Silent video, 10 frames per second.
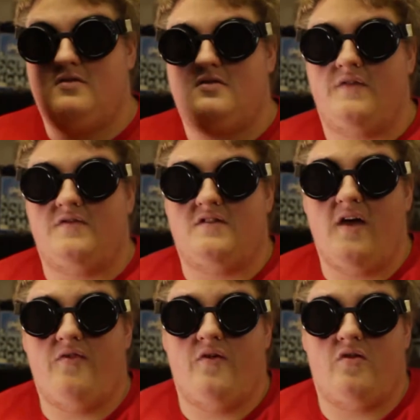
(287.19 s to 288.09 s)
The
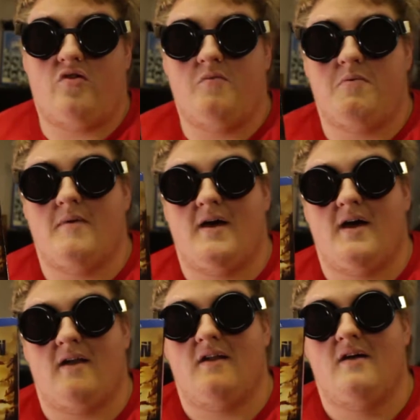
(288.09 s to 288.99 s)
Death of
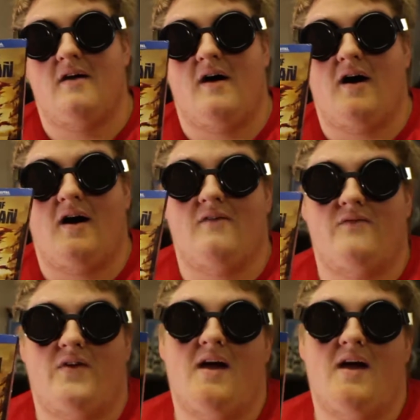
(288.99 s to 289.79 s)
Superman. Uh,